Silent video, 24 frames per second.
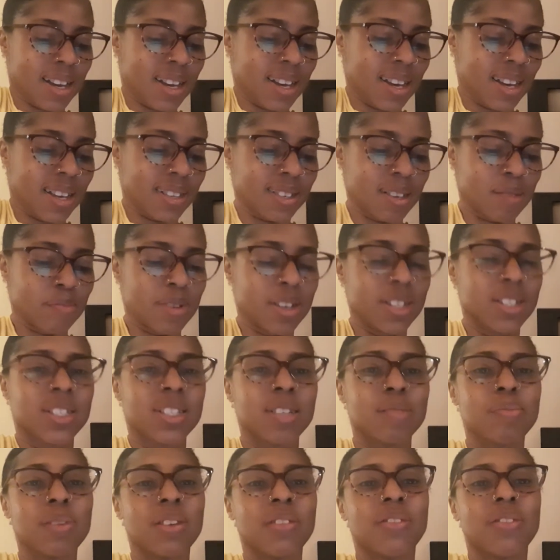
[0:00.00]
As I mentioned
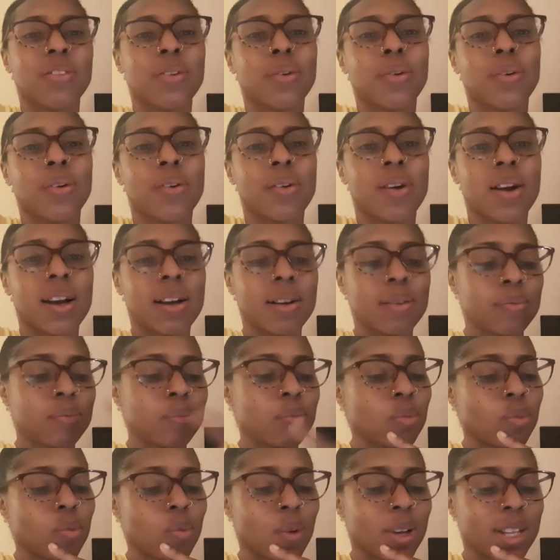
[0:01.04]
before,
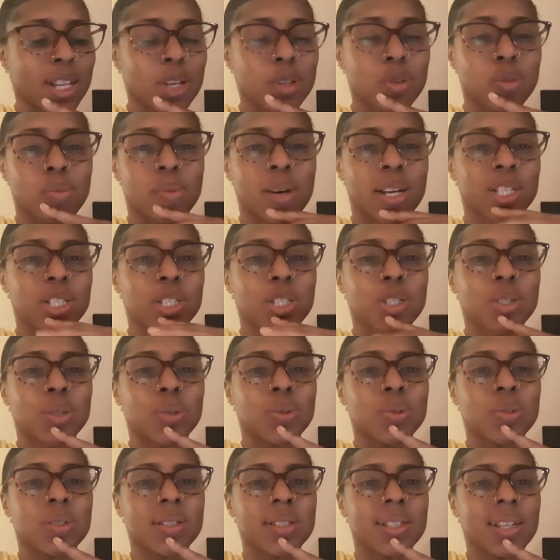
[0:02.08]
when I do my
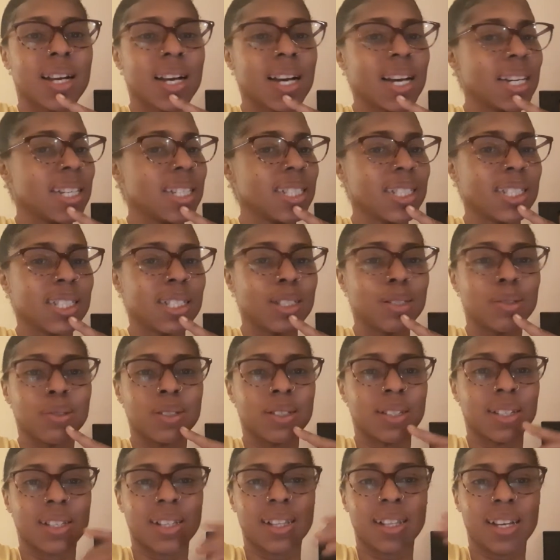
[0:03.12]
shows, I do
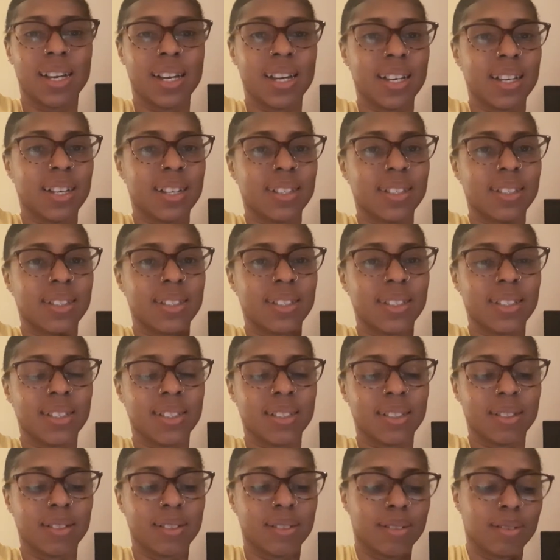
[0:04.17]
not like
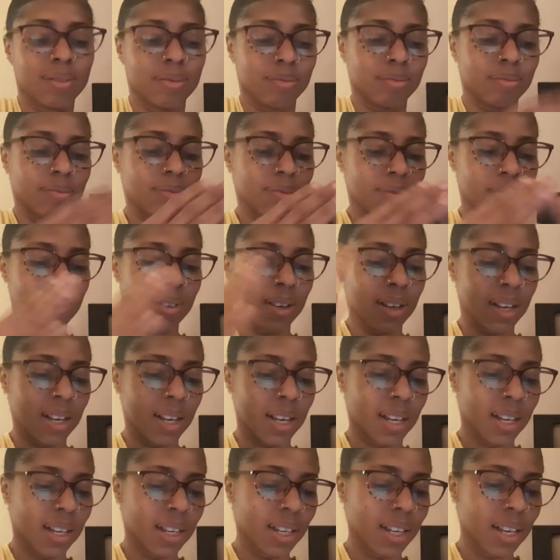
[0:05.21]
to
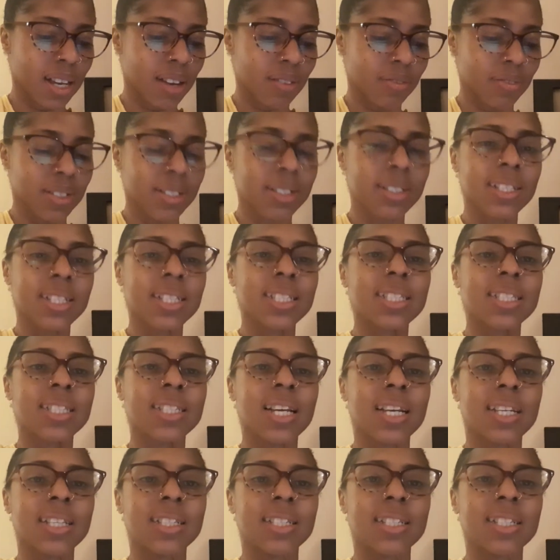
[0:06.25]
have it
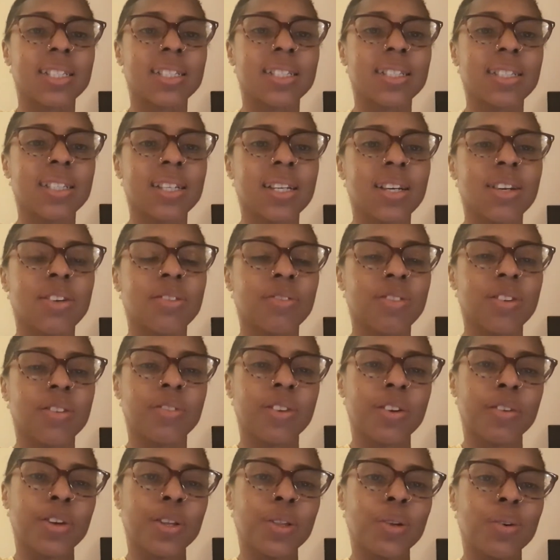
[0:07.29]
extended for a
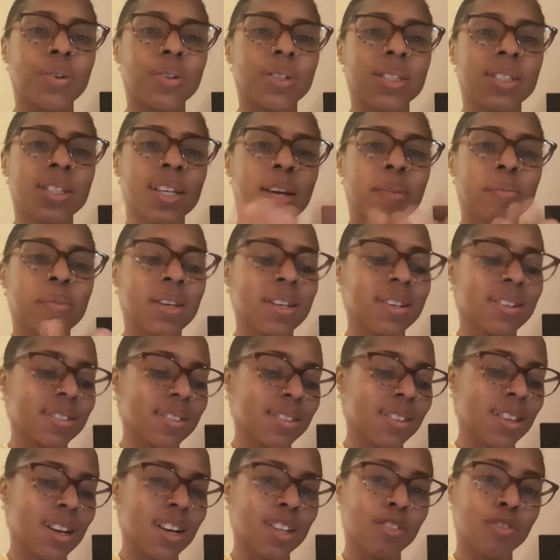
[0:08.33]
very long time because a
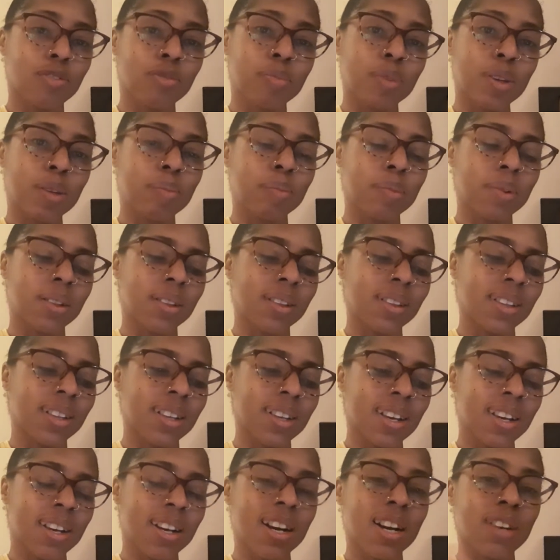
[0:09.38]
lot of people
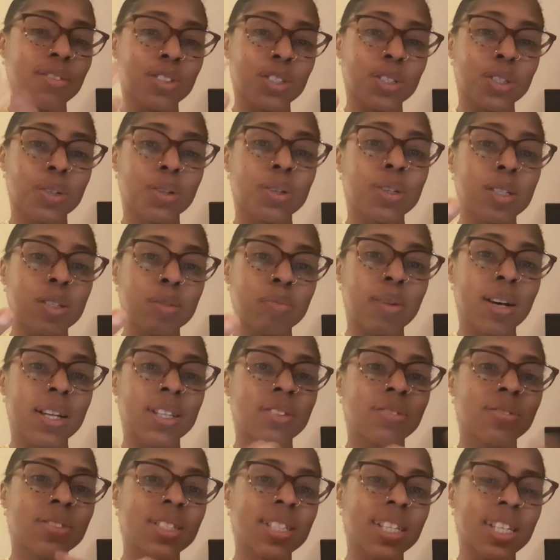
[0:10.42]
have a short span
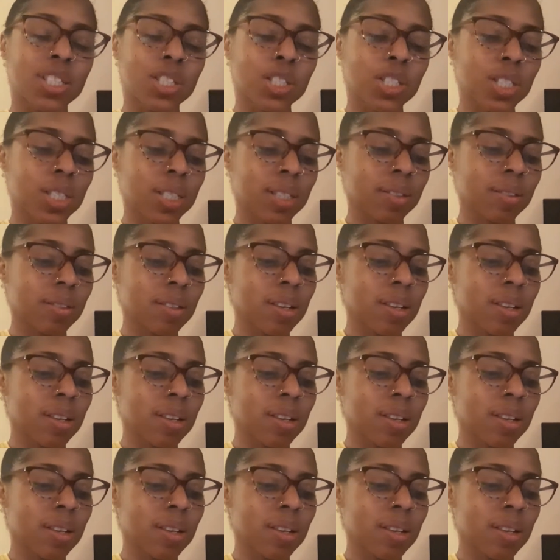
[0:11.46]
of attention.